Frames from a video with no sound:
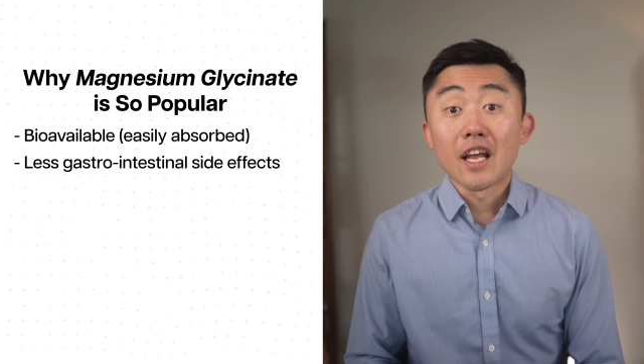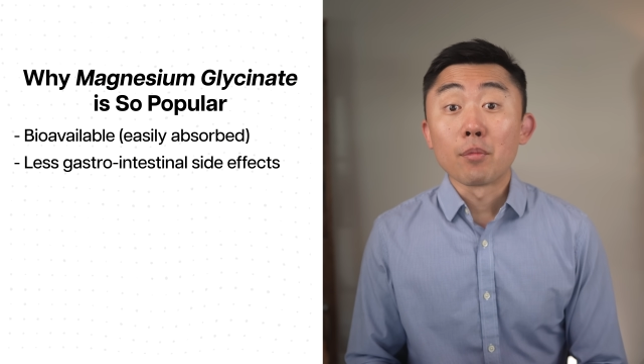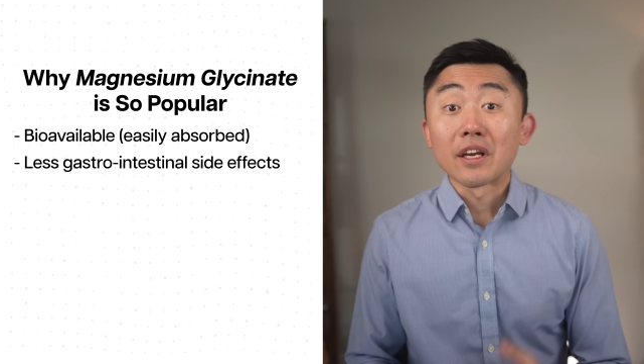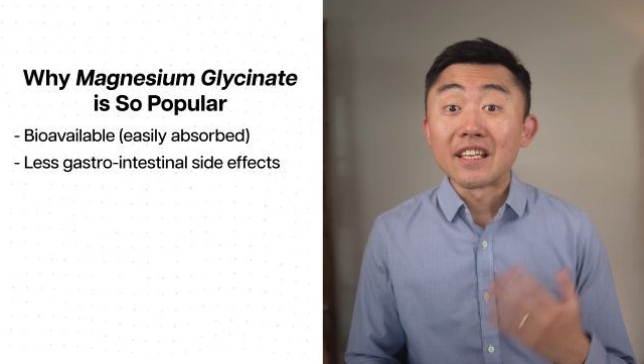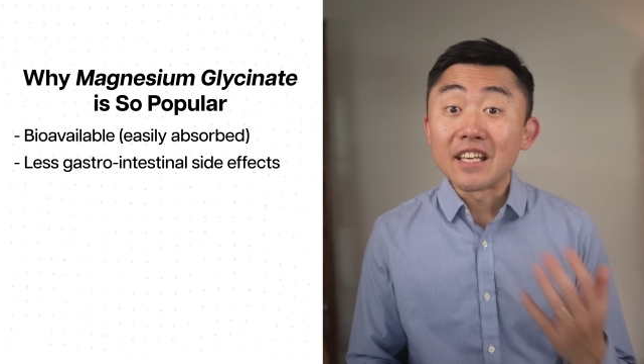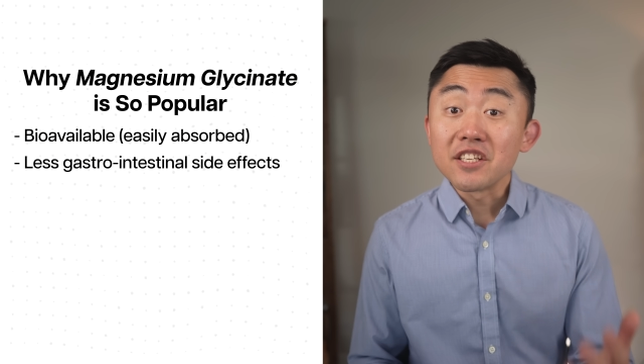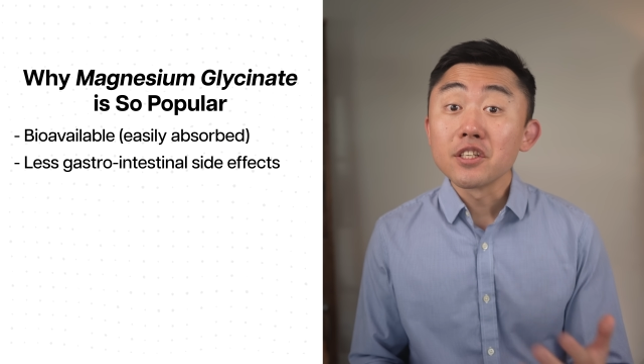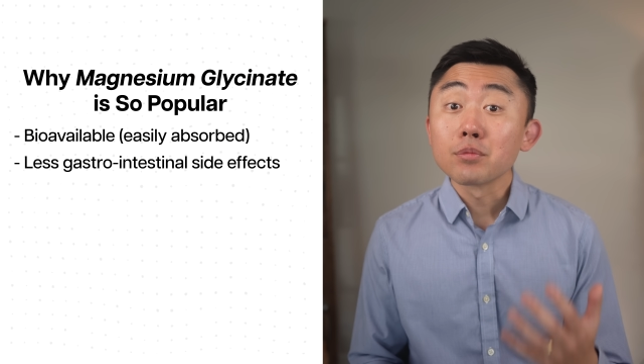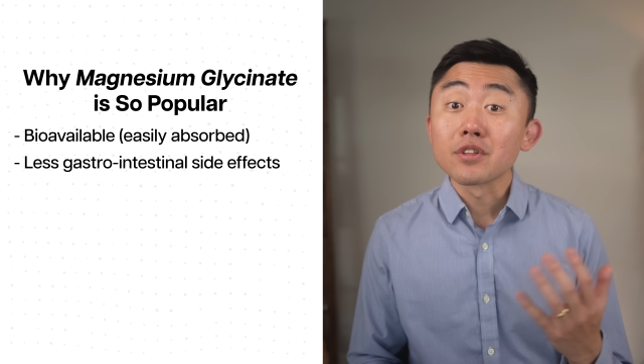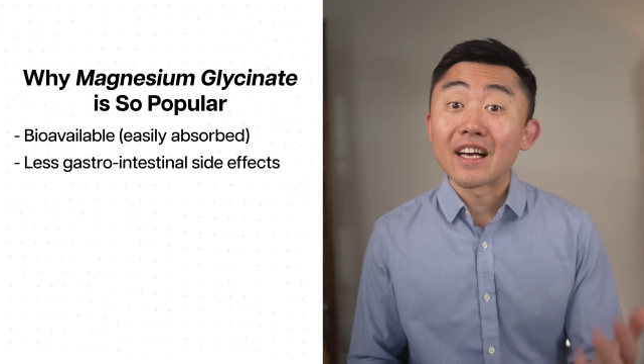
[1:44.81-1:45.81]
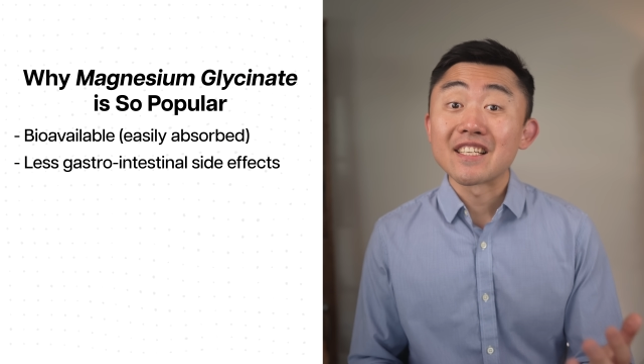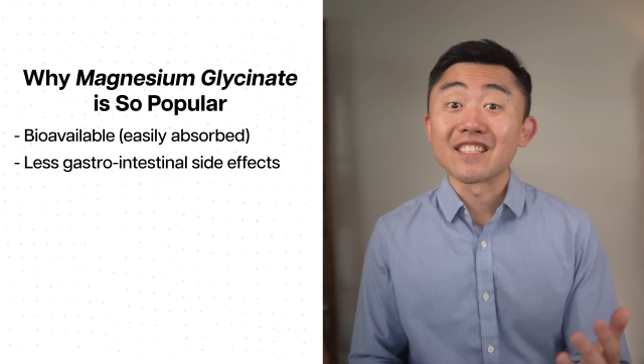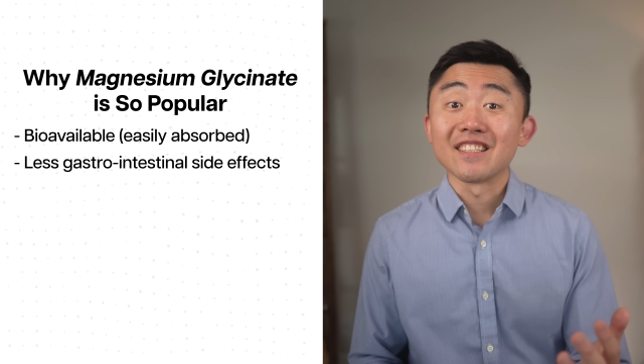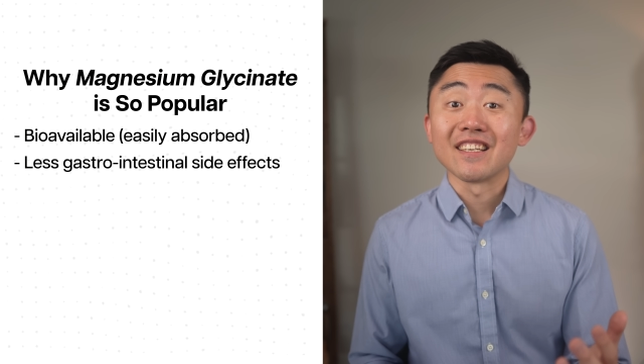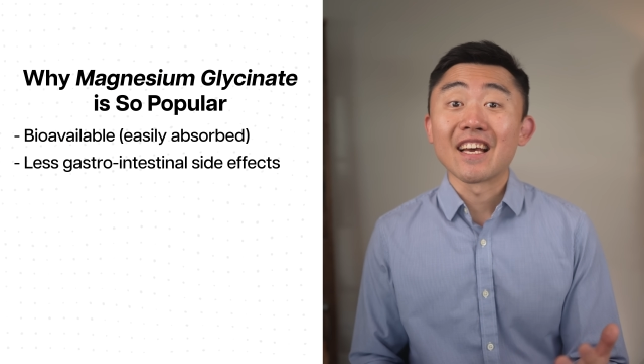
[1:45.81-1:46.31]
Now, magnesium
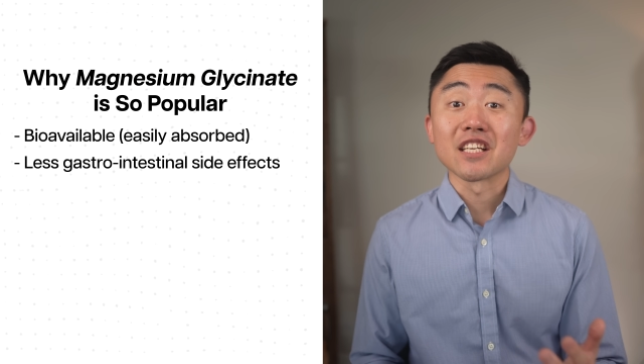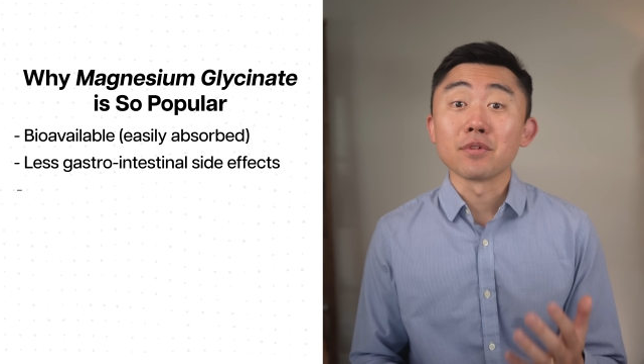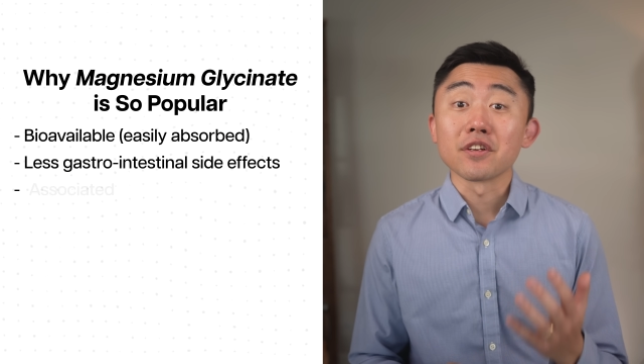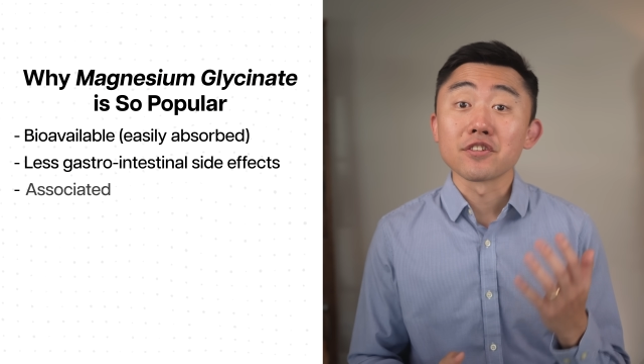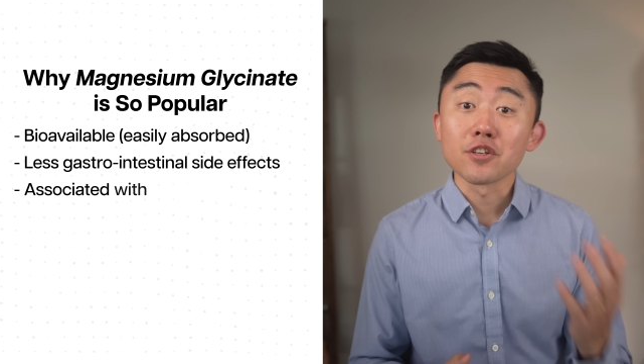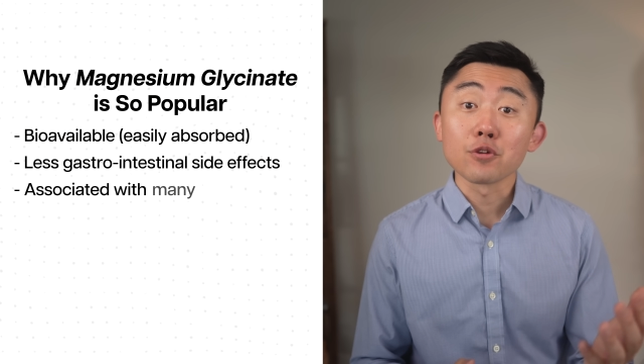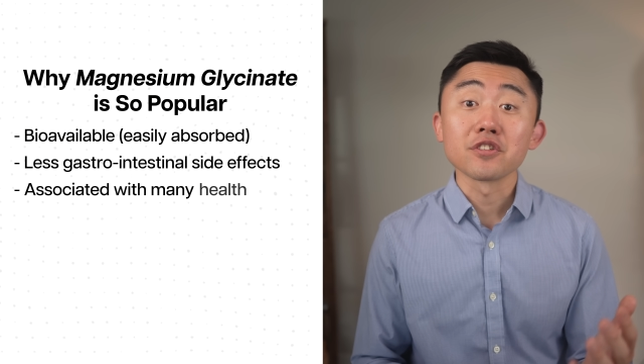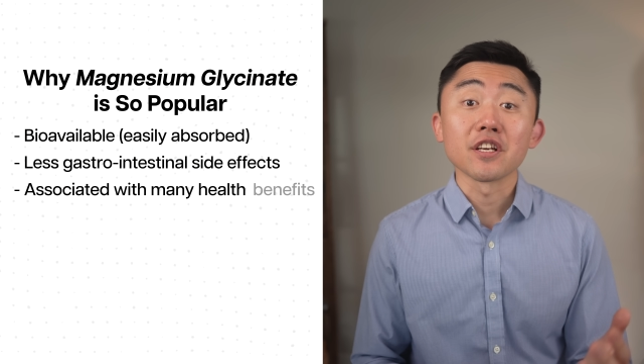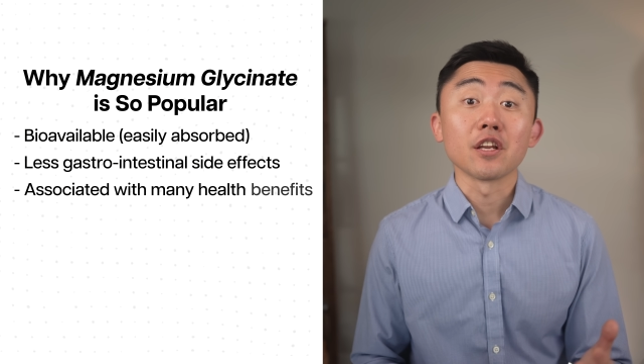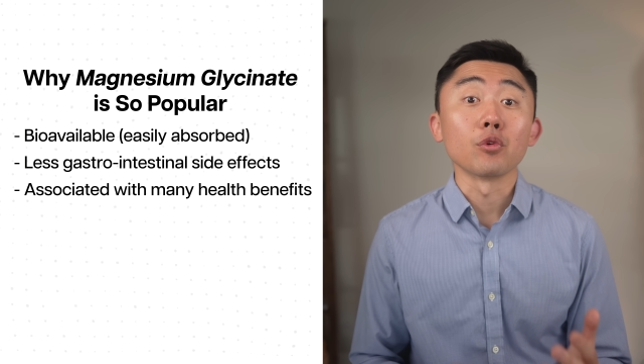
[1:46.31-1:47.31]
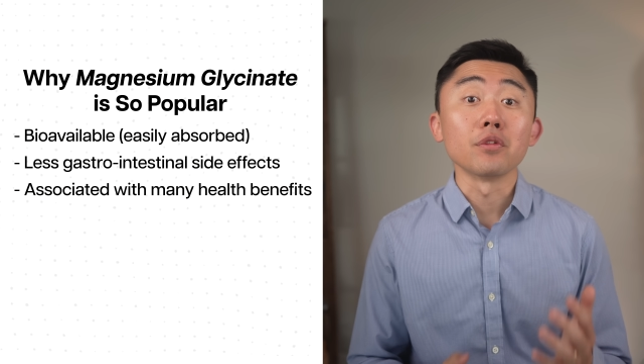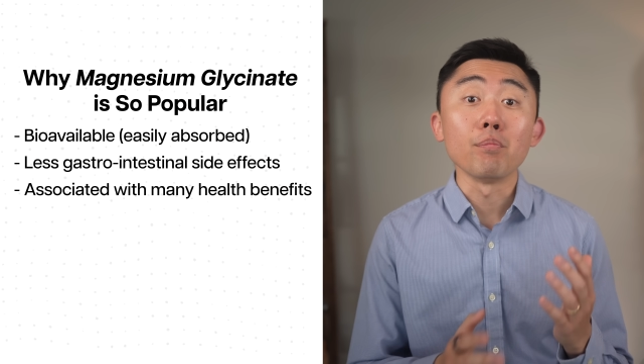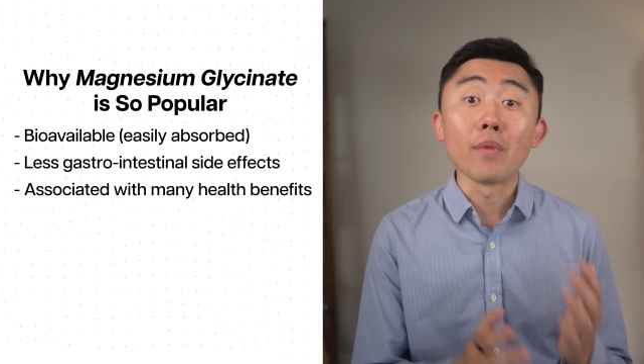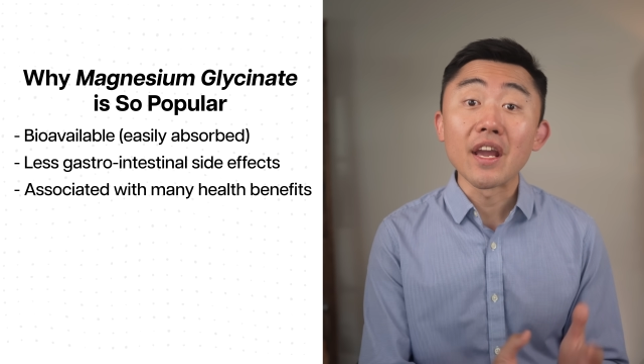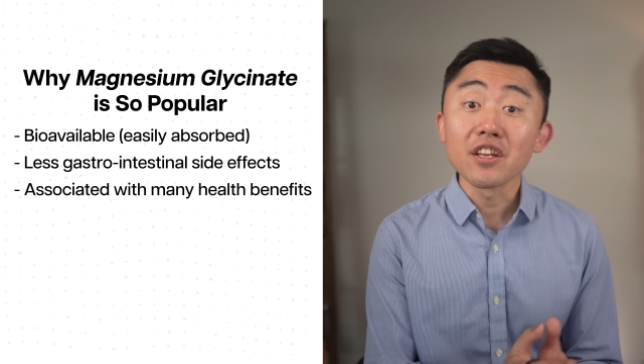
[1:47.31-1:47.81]
glycinate has been associated with
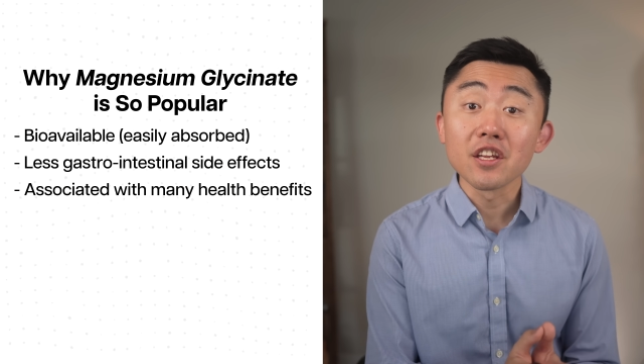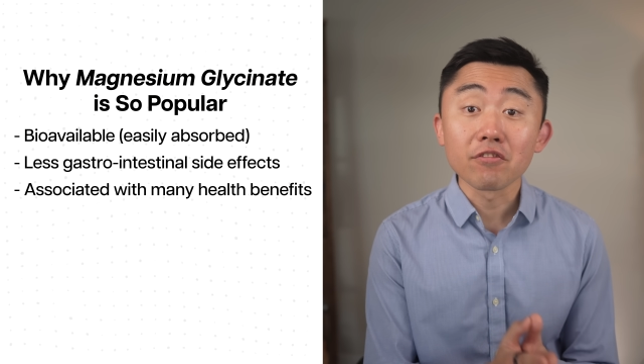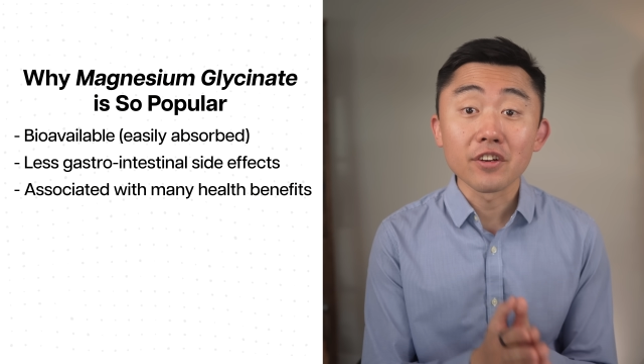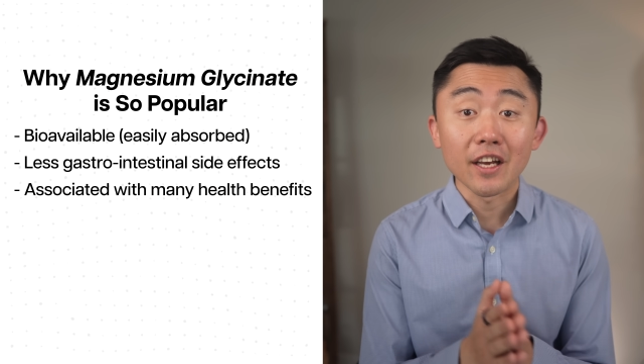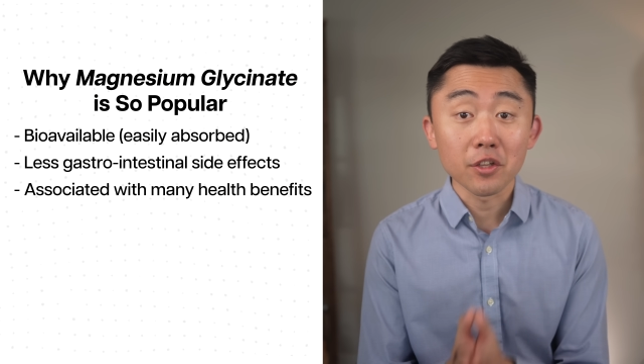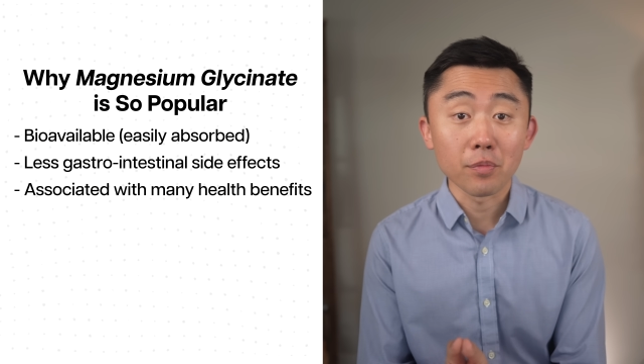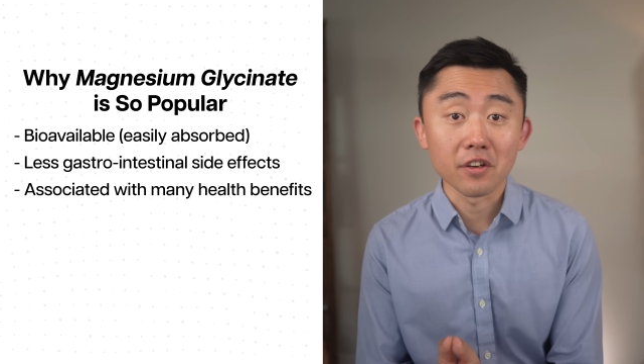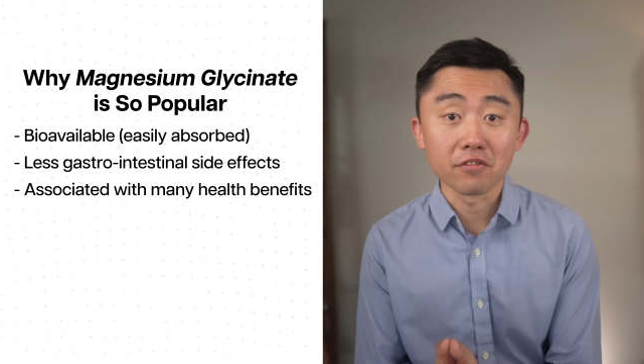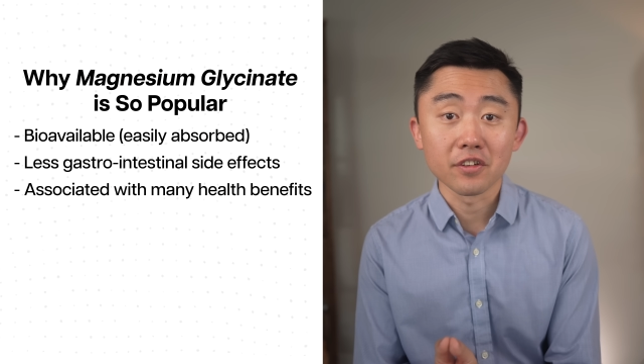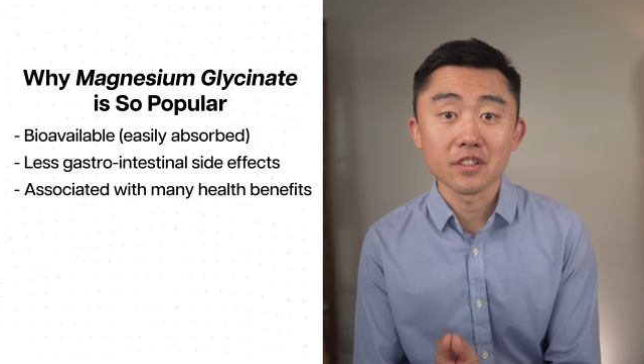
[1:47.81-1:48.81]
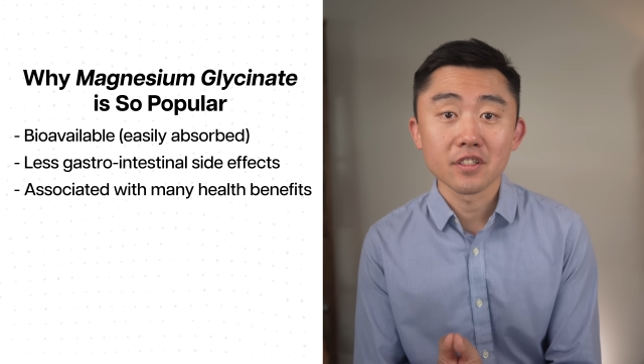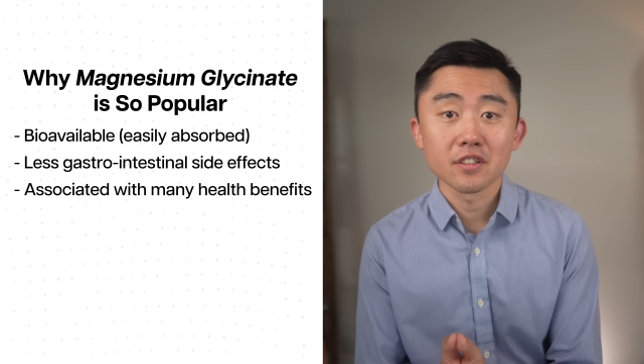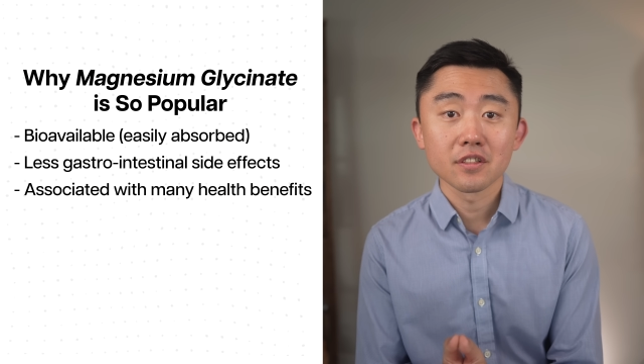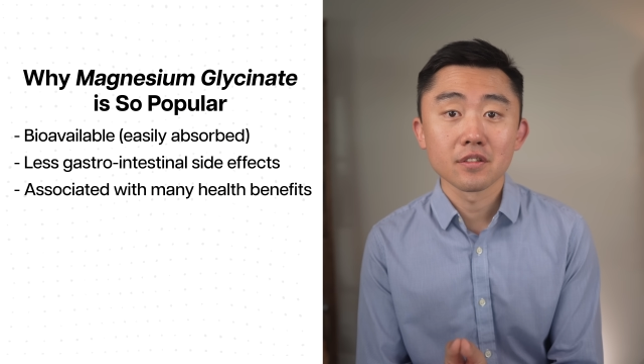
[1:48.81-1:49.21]
many different health benefits.